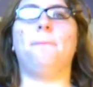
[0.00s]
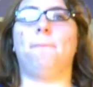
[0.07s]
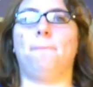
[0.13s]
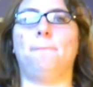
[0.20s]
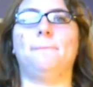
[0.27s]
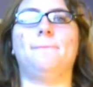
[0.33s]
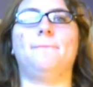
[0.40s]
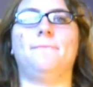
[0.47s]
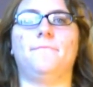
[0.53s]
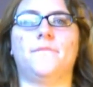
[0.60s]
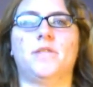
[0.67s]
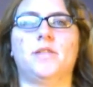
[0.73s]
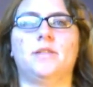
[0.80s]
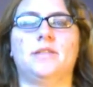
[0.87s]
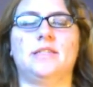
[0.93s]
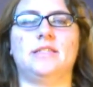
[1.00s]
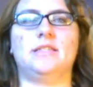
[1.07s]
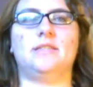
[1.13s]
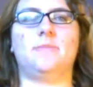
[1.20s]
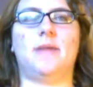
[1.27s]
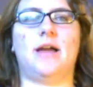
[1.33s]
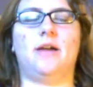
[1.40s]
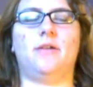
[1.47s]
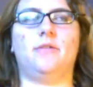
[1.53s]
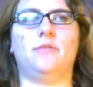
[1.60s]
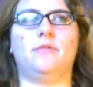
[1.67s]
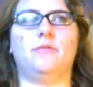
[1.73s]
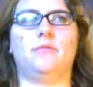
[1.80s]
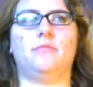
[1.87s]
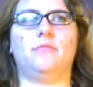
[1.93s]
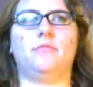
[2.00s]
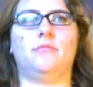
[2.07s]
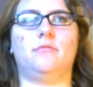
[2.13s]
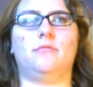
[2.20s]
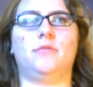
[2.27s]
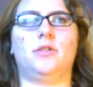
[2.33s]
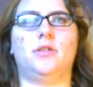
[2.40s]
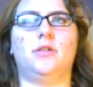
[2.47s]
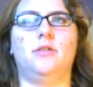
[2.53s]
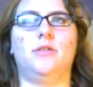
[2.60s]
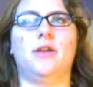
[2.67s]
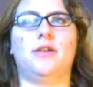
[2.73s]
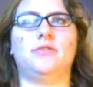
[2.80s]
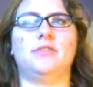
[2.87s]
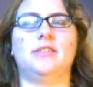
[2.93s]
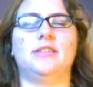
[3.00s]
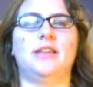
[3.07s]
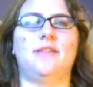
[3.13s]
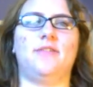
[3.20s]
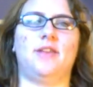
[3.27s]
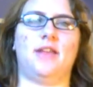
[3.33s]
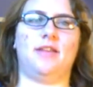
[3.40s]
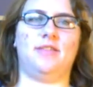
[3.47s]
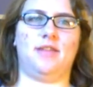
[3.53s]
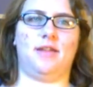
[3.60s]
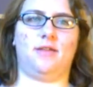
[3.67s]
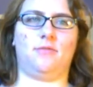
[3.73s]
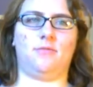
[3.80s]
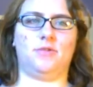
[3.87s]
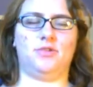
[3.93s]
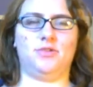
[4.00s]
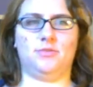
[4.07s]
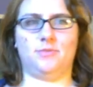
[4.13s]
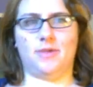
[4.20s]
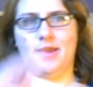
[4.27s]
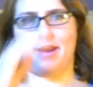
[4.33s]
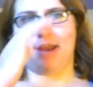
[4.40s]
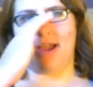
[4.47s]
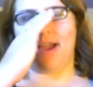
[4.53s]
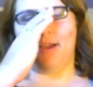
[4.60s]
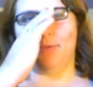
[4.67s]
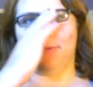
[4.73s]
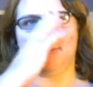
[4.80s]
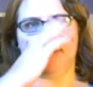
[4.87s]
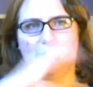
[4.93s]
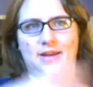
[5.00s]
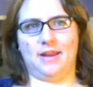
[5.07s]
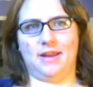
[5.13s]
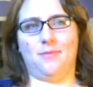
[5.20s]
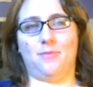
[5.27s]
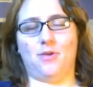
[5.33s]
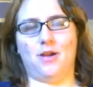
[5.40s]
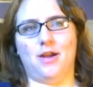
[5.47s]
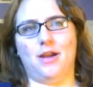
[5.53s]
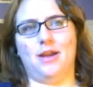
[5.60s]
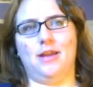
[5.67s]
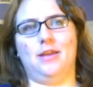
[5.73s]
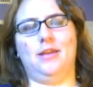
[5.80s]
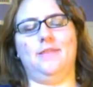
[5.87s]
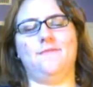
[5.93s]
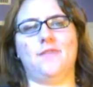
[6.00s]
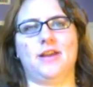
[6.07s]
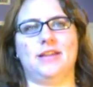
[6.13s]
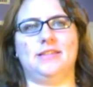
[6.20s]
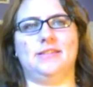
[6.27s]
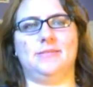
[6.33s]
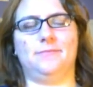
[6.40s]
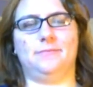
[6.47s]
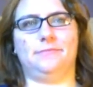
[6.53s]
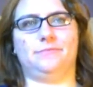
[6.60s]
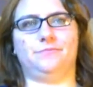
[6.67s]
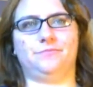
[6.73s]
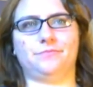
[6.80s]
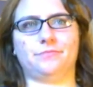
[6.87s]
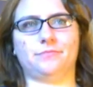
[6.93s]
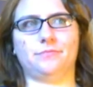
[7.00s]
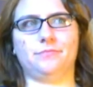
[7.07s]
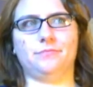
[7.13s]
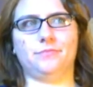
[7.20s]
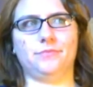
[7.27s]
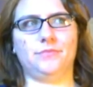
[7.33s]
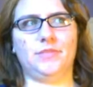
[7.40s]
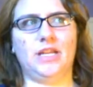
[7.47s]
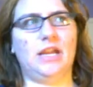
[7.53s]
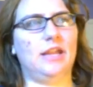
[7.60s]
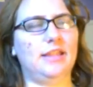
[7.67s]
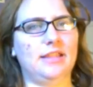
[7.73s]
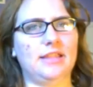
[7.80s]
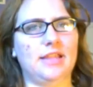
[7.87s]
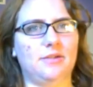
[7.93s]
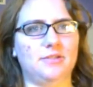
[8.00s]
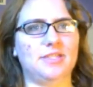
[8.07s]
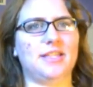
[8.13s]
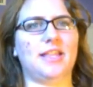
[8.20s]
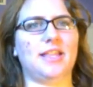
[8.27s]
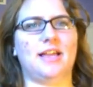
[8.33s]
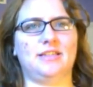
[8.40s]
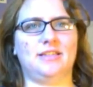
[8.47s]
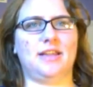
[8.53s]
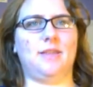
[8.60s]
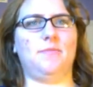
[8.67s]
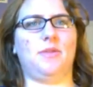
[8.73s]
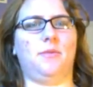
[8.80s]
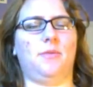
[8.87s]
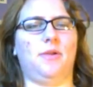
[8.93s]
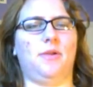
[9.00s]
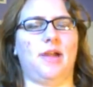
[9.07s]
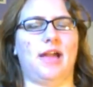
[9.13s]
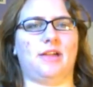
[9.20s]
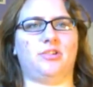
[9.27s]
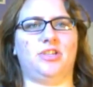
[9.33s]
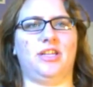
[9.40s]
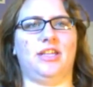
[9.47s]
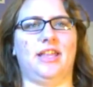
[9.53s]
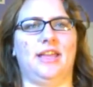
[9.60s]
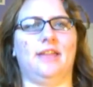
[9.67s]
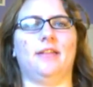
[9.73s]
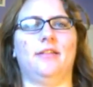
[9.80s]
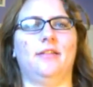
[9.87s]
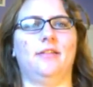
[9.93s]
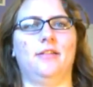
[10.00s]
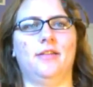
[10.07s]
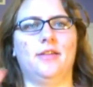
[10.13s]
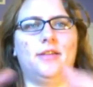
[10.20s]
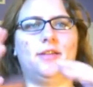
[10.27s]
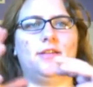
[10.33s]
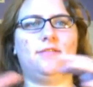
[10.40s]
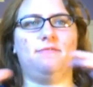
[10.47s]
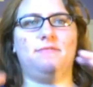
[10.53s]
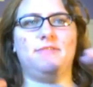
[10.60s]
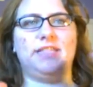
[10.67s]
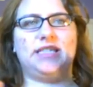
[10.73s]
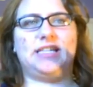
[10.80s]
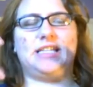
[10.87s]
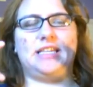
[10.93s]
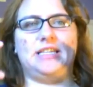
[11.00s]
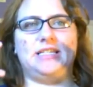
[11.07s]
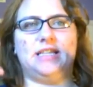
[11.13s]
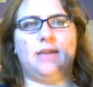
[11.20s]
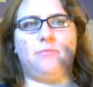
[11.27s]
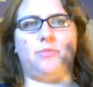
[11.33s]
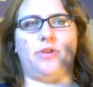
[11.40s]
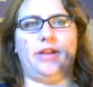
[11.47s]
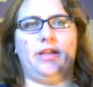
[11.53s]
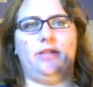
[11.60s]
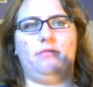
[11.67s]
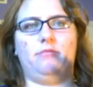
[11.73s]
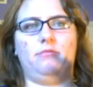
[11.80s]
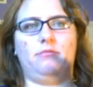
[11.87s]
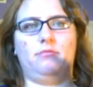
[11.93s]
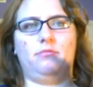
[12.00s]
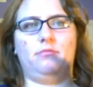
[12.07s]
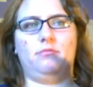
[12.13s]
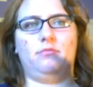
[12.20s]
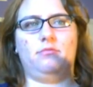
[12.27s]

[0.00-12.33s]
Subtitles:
Yeah. Since about 2007, I think, which is when I was studying abroad in France. I think that was the last time that we were actually, like, physically separate